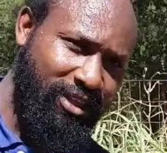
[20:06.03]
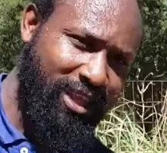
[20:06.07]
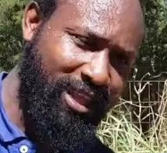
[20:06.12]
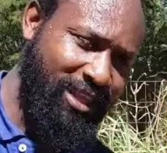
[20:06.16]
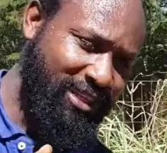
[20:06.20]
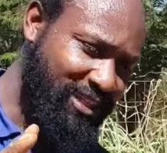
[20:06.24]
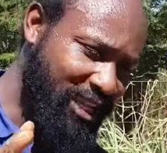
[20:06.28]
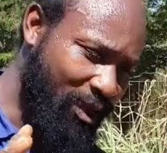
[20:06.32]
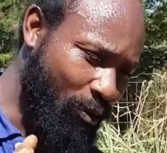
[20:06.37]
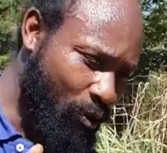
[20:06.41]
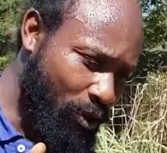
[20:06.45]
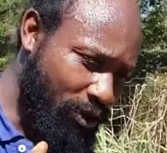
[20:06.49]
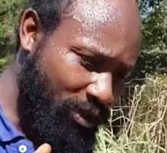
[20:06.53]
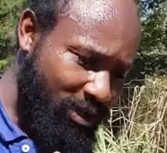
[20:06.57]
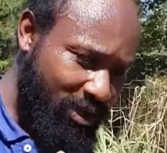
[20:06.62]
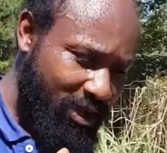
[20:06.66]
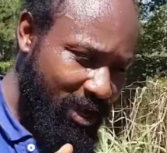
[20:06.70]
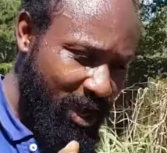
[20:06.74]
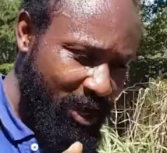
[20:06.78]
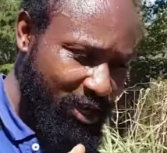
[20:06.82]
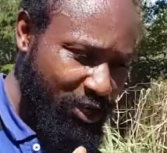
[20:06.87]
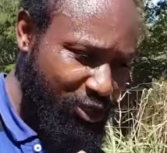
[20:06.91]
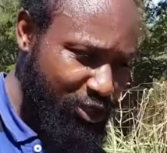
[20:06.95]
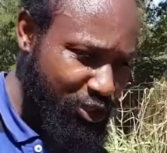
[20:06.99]
things I want to
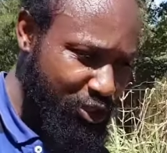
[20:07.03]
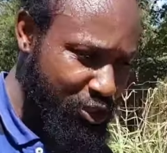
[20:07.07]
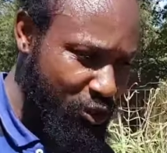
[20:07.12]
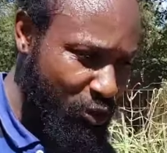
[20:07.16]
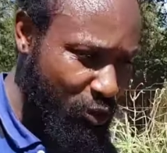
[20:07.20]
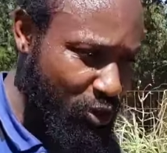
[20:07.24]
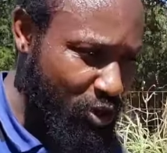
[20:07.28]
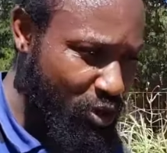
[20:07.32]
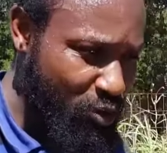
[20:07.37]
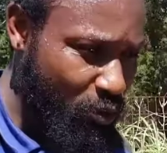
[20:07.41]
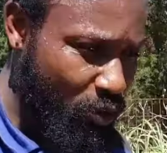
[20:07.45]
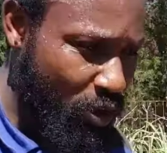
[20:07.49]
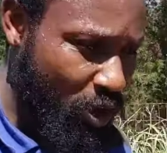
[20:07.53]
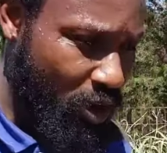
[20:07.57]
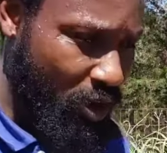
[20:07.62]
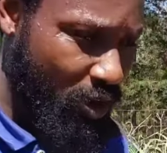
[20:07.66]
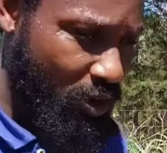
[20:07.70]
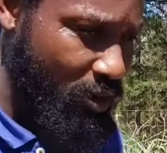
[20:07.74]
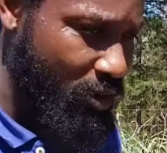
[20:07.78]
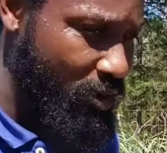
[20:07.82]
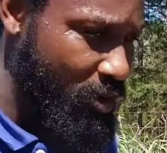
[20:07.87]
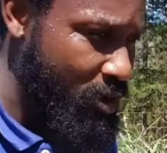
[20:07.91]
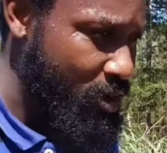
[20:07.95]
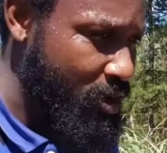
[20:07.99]
kind of show you all.
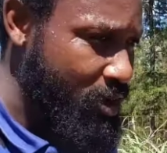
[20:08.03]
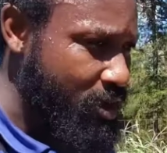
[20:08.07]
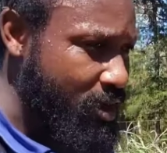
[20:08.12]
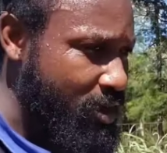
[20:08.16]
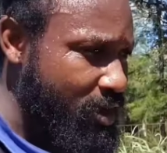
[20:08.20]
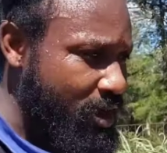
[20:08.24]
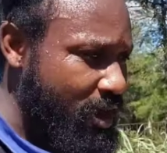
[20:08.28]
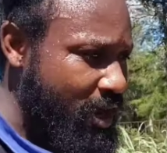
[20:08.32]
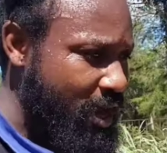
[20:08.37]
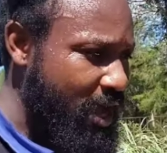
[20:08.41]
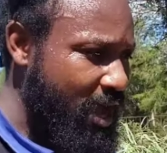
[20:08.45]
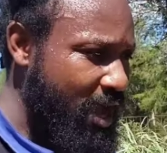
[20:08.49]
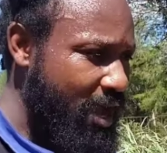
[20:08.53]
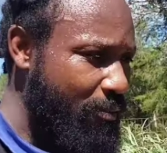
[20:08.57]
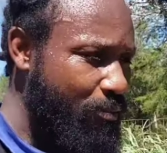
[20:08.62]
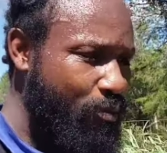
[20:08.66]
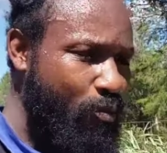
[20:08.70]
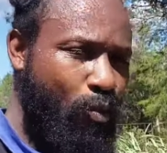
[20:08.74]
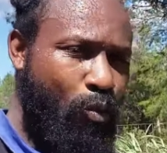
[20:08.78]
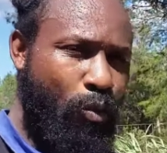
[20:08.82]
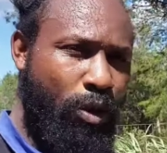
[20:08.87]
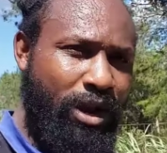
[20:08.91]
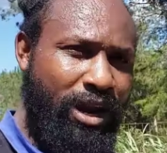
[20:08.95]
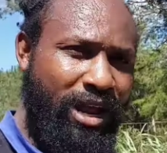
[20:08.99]
Um,
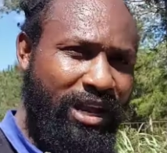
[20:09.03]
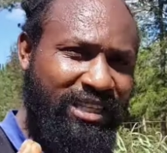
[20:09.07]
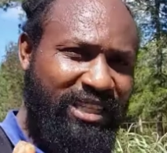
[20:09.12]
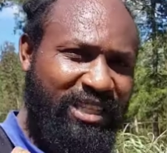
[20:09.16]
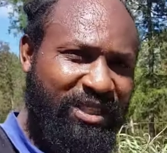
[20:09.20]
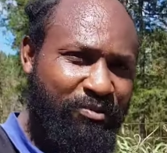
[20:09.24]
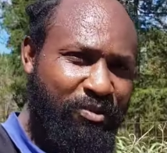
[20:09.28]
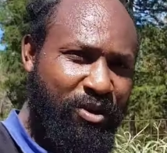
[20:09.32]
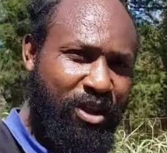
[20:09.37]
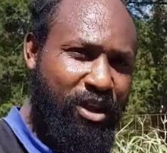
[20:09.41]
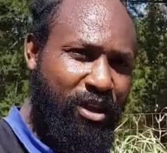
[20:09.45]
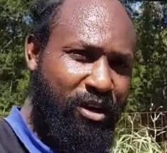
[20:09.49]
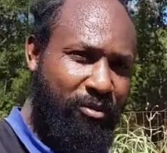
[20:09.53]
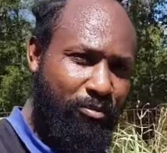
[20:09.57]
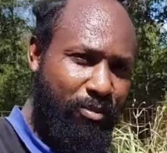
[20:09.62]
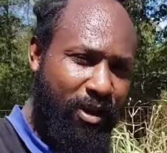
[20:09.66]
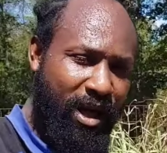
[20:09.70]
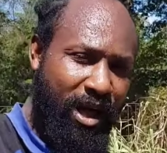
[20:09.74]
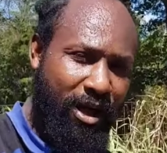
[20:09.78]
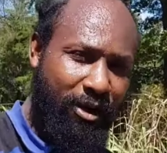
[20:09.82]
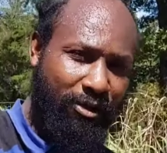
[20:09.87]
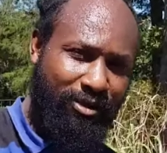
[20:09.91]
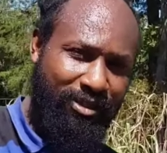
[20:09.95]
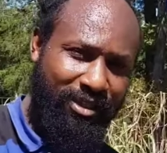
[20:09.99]
when I speak
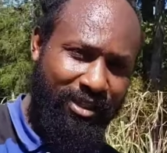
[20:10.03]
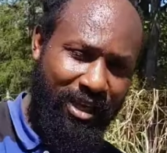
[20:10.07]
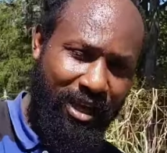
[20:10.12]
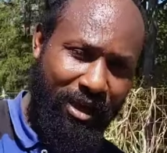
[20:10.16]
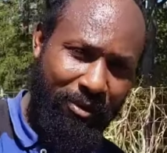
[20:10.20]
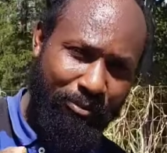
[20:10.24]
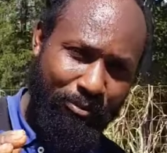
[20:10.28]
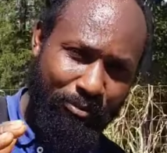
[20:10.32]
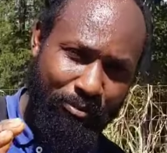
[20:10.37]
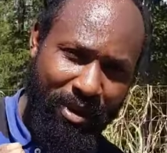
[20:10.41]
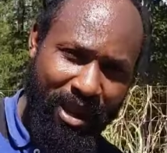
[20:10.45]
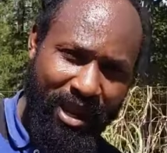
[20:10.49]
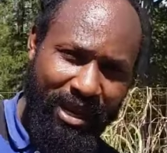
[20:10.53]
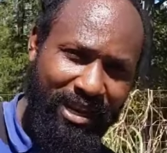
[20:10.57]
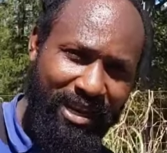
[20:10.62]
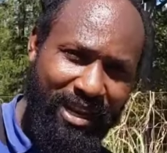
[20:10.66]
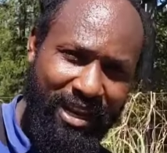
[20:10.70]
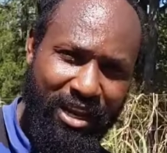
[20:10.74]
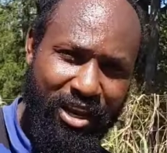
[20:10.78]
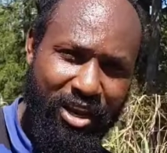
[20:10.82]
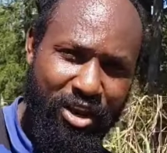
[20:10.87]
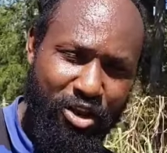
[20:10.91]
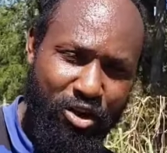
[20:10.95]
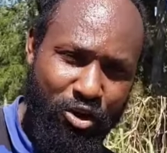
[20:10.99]
about
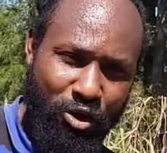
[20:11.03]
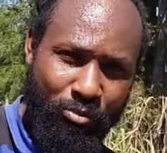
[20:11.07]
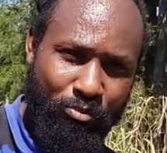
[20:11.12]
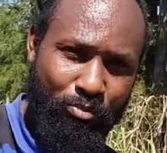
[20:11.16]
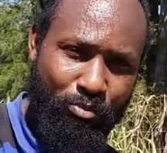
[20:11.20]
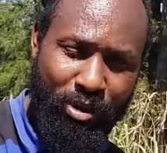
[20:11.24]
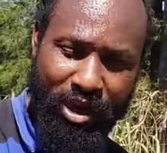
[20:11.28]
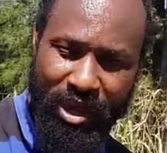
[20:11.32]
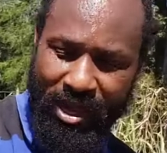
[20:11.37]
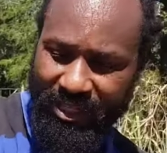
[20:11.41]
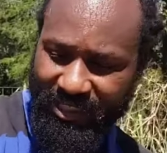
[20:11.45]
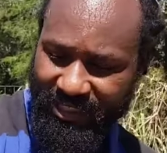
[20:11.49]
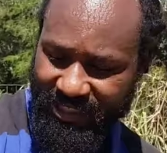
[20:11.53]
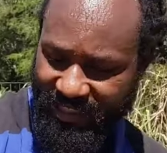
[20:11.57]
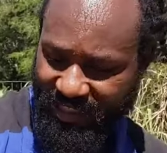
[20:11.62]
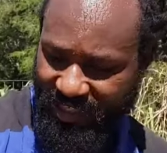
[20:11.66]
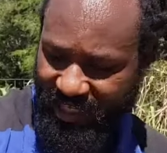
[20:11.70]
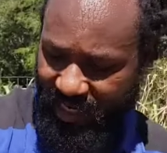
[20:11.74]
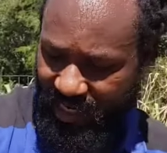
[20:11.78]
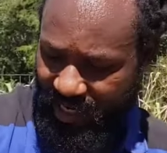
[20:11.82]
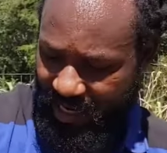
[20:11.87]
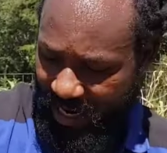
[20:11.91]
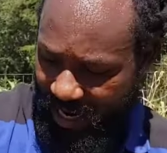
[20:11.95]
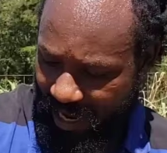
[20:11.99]
amending your beds
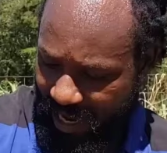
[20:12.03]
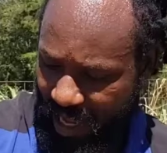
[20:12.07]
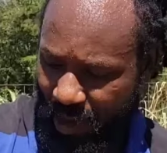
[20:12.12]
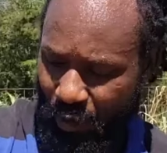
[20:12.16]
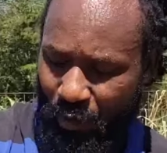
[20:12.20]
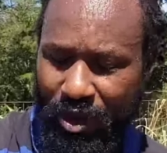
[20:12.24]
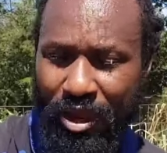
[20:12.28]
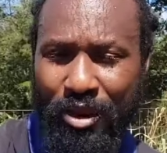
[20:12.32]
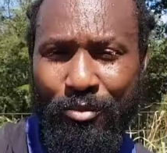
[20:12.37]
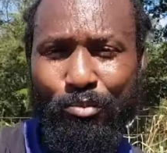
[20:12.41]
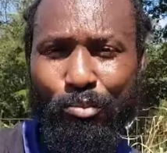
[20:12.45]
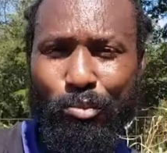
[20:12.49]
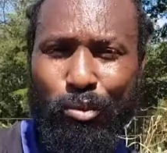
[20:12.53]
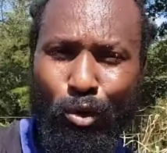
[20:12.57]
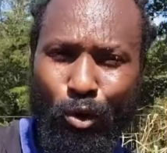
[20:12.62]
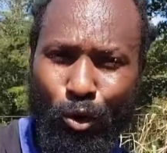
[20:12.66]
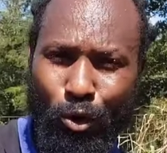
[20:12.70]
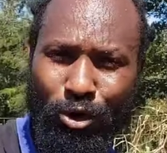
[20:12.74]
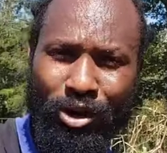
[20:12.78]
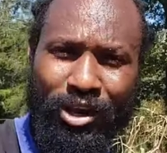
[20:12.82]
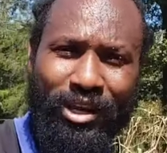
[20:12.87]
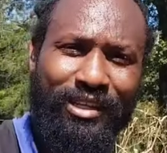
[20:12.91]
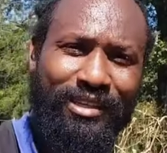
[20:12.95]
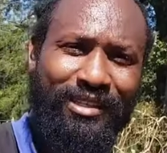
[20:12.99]
and how
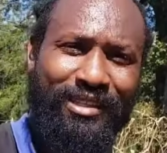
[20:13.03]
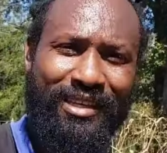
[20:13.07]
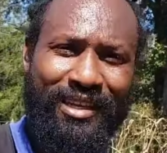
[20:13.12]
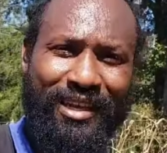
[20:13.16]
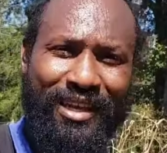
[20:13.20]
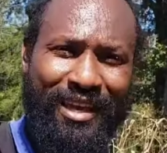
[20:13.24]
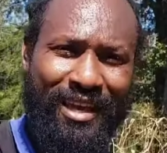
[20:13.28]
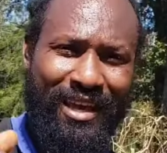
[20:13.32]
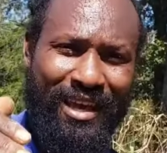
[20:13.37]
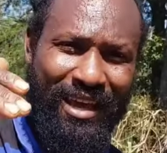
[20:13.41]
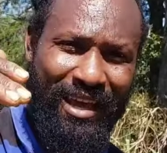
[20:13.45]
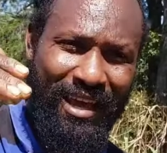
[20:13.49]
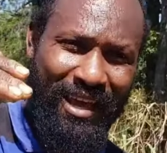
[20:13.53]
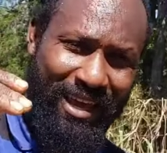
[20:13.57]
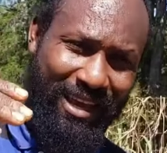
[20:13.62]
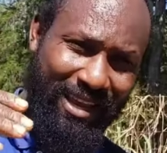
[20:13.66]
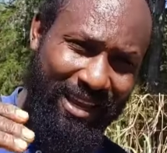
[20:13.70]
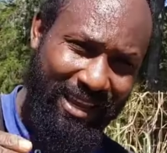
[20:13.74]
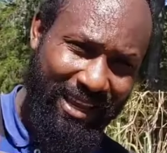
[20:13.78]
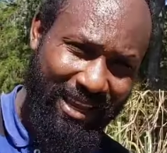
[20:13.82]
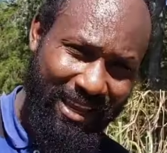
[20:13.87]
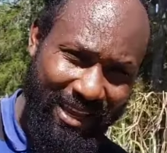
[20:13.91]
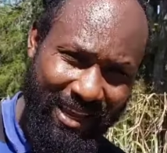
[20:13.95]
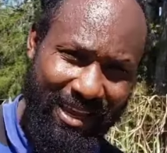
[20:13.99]
important it
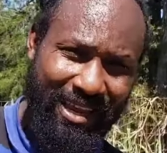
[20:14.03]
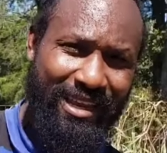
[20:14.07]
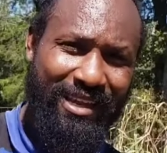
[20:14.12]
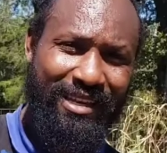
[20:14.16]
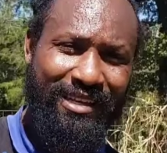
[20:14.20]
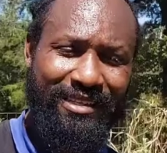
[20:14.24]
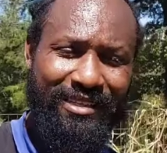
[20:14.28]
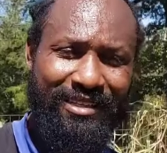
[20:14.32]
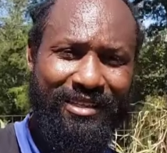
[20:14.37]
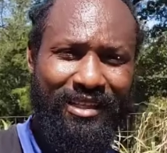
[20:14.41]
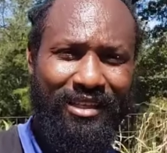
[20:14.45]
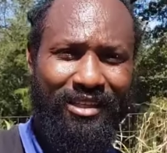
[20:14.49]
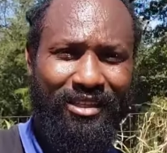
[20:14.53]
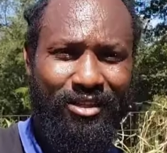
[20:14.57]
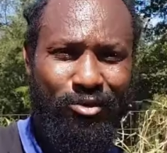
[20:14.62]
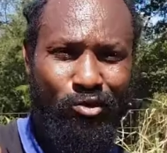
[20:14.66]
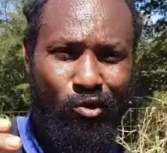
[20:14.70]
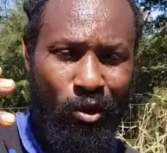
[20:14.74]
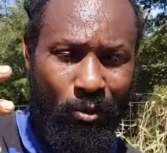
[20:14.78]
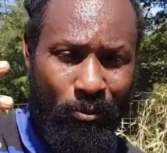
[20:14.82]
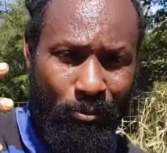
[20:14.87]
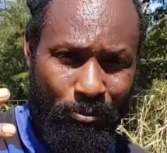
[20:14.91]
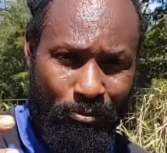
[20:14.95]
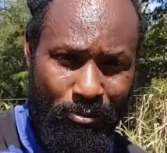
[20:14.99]
is to
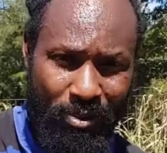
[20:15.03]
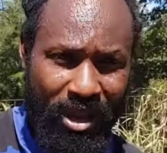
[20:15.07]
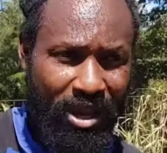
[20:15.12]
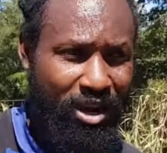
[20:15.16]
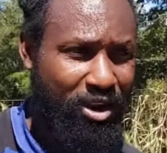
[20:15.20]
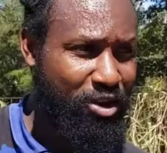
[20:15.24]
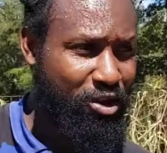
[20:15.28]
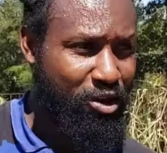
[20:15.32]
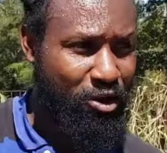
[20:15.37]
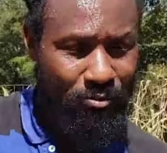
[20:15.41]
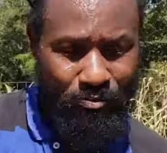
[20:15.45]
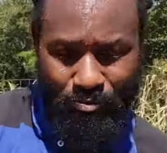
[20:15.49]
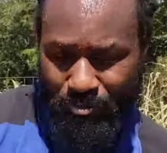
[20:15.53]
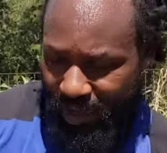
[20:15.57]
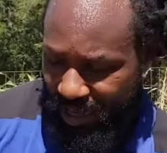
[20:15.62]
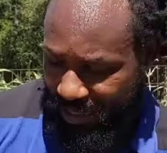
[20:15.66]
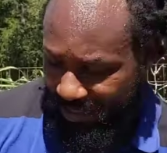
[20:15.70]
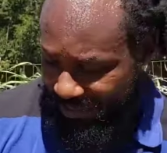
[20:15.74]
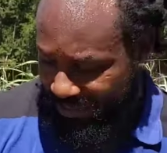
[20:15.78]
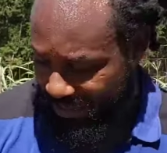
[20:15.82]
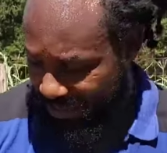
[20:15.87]
amend your beds,